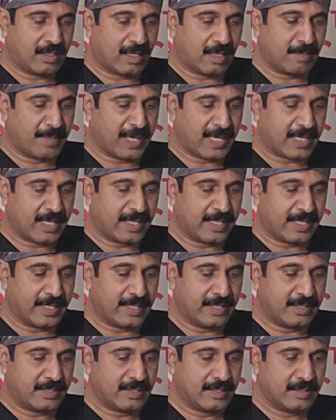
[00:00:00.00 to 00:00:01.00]
unbuttoning
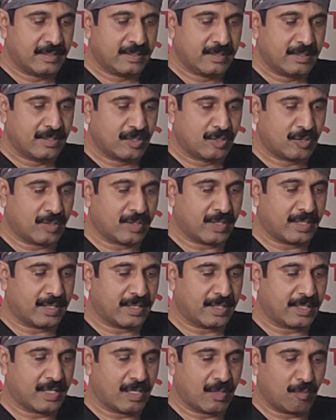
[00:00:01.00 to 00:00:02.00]
it so
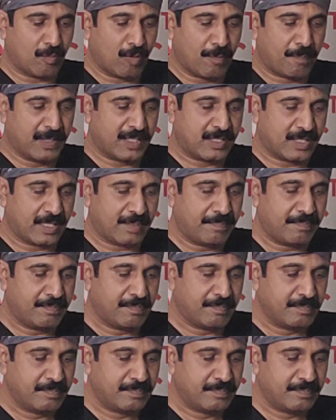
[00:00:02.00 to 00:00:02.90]
that it will opens up,